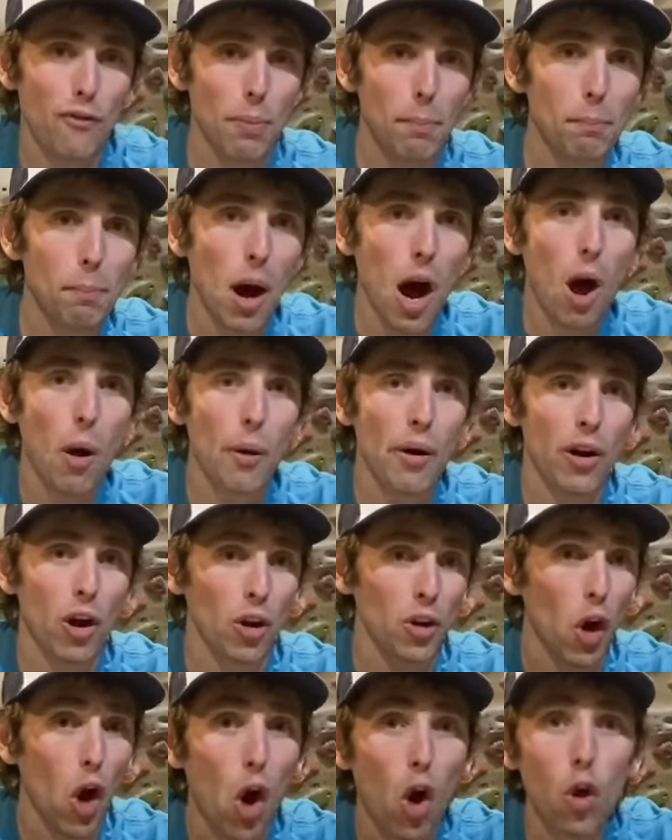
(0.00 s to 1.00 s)
of the power
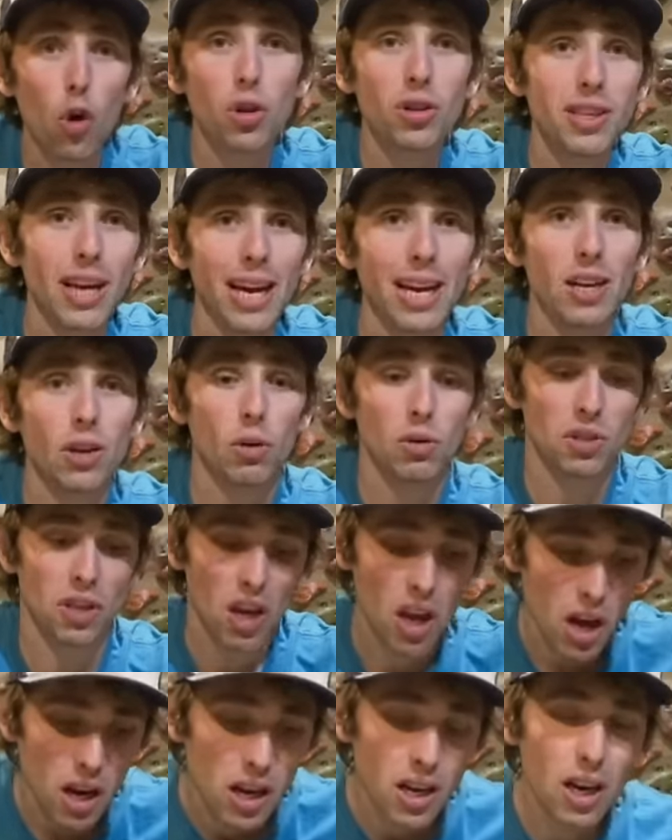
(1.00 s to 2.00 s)
on all dynos
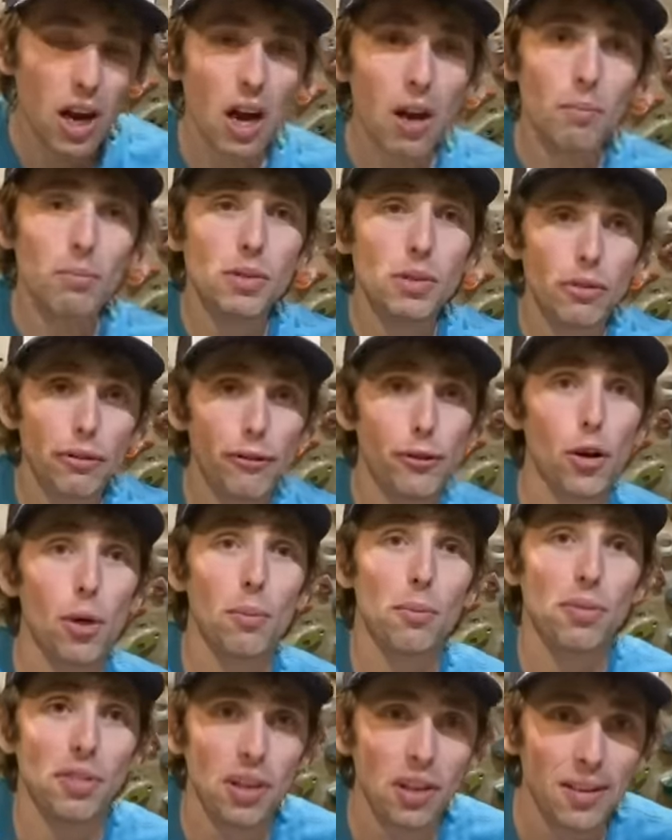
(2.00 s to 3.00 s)
comes
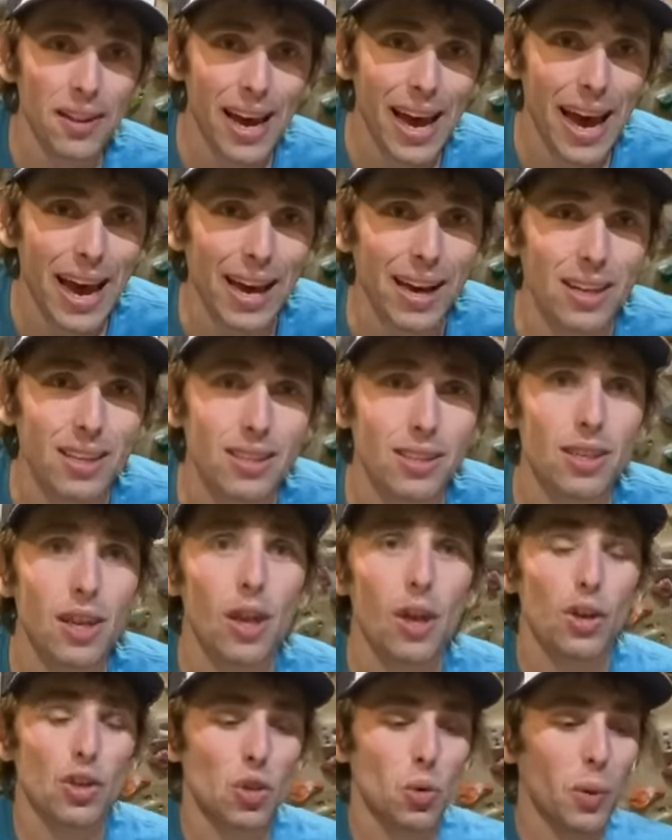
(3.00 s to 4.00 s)
from the legs.
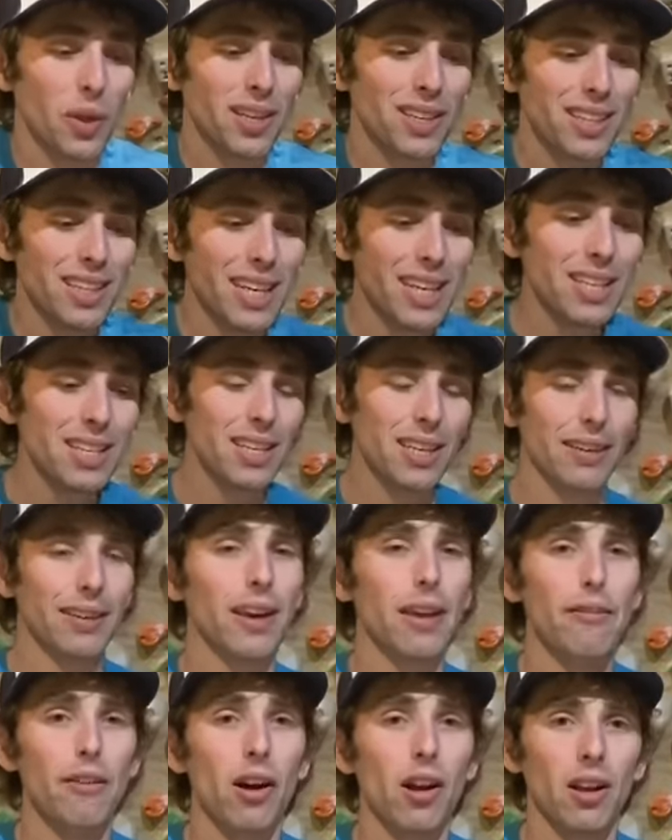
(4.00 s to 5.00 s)
So we need to
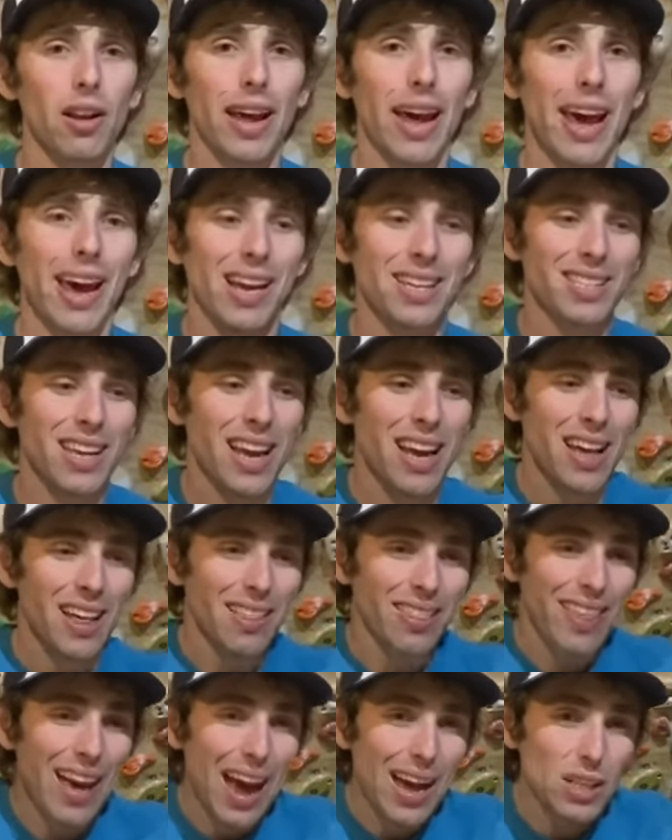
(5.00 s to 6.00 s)
give our legs
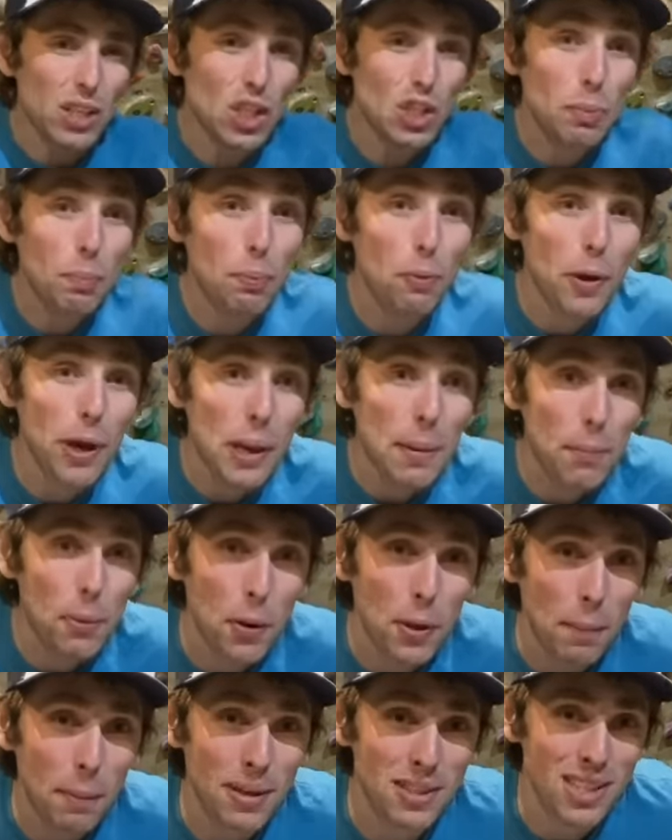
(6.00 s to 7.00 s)
that
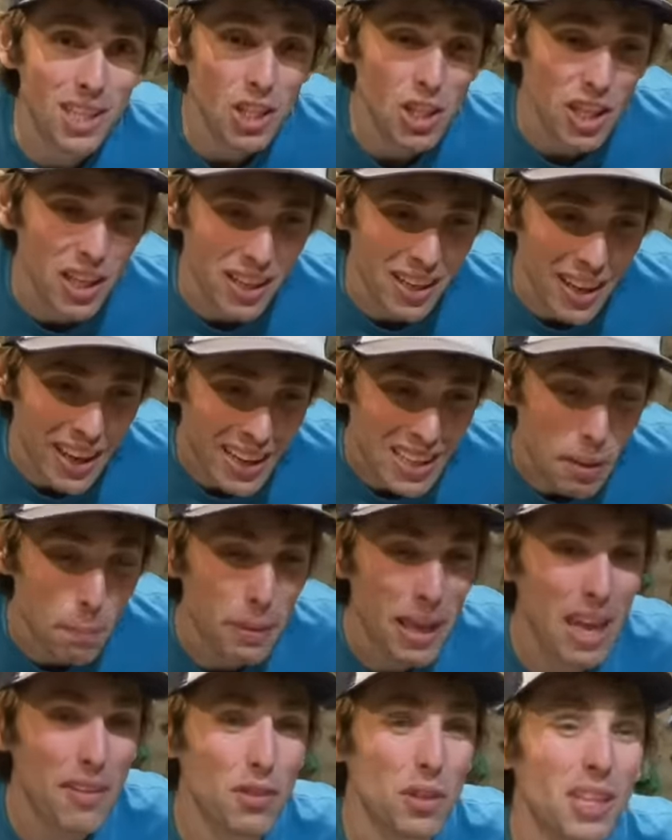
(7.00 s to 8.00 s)
springboard position to
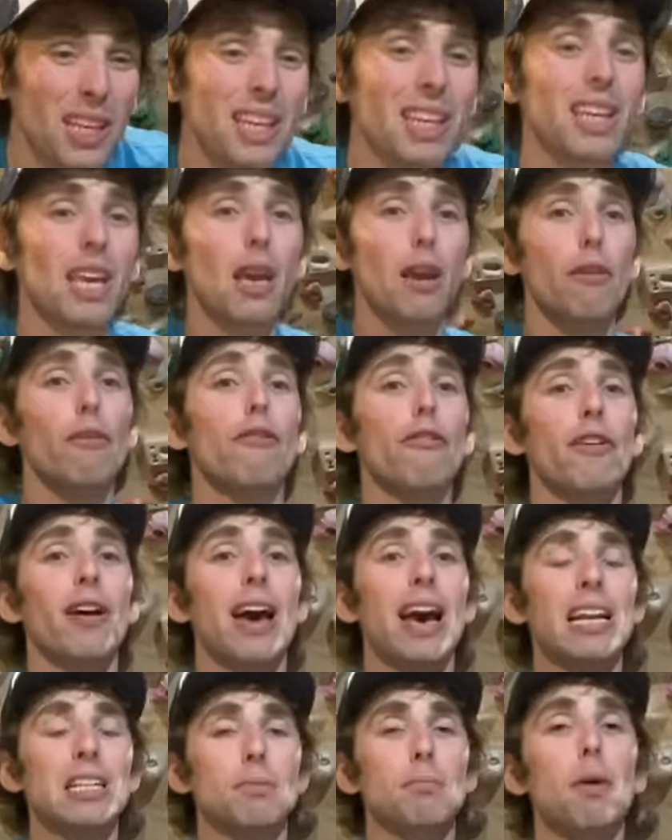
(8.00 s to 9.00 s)
be able to give
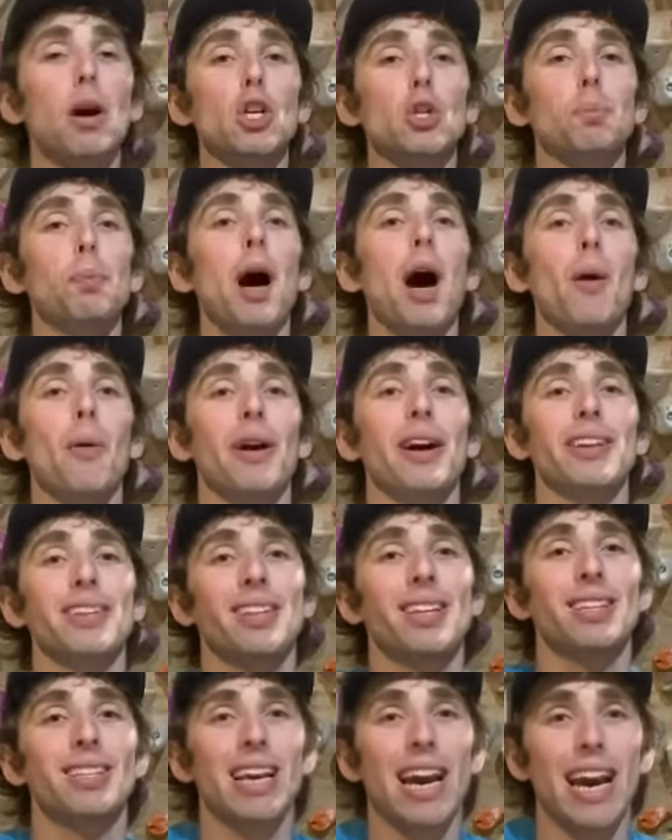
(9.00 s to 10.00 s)
as much power
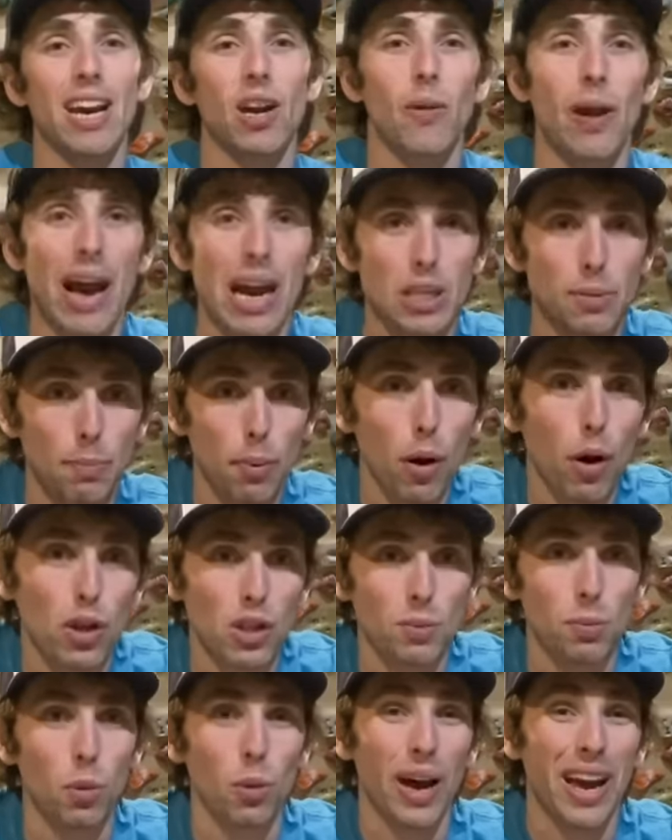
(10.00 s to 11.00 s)
to the dyno as
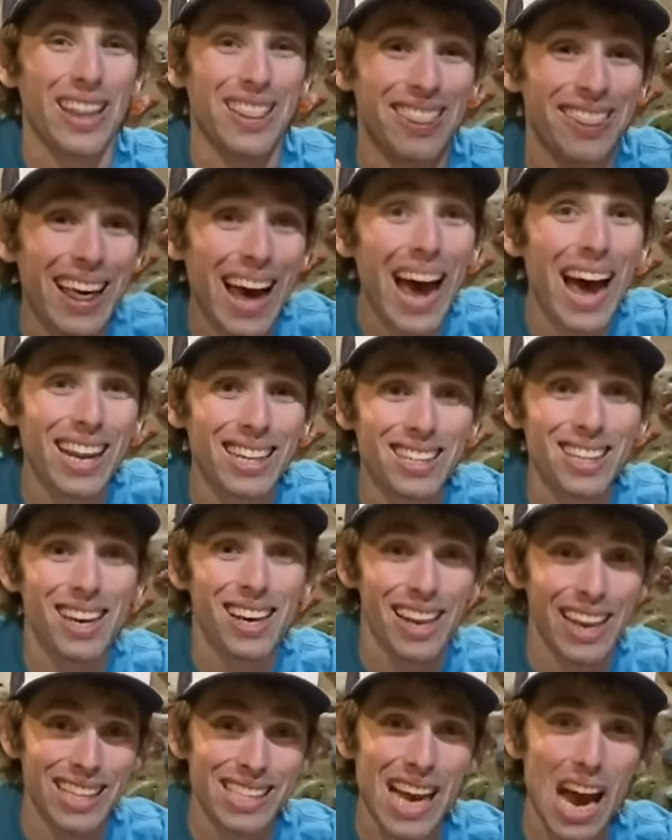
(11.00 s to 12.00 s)
possible. And that
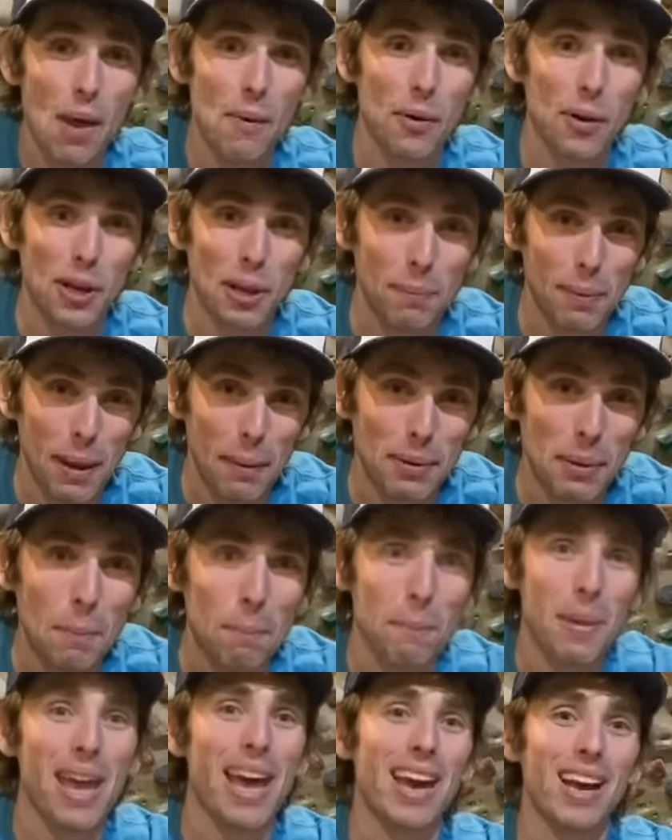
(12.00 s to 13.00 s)
is how we're gonna be able to
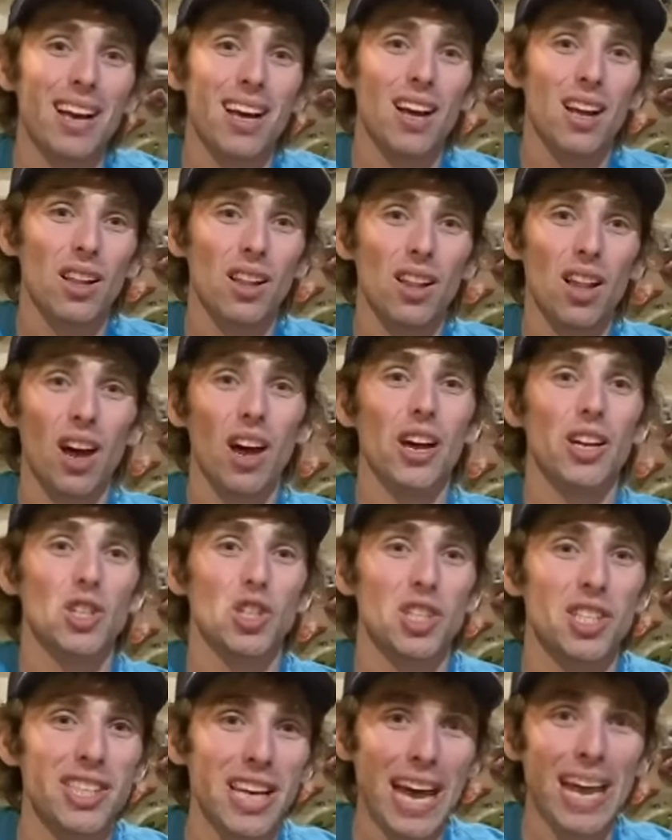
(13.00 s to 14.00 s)
make
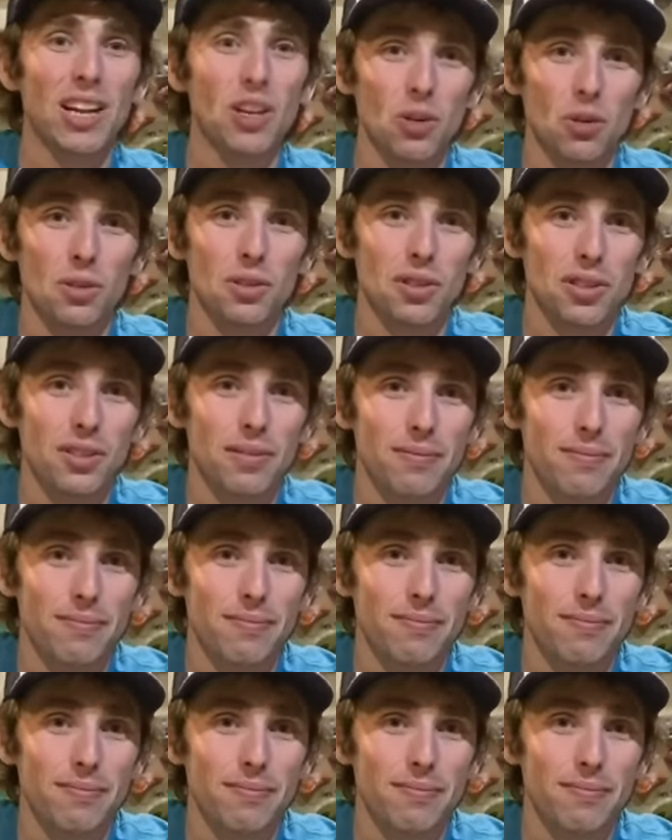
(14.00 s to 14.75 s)
large dynos.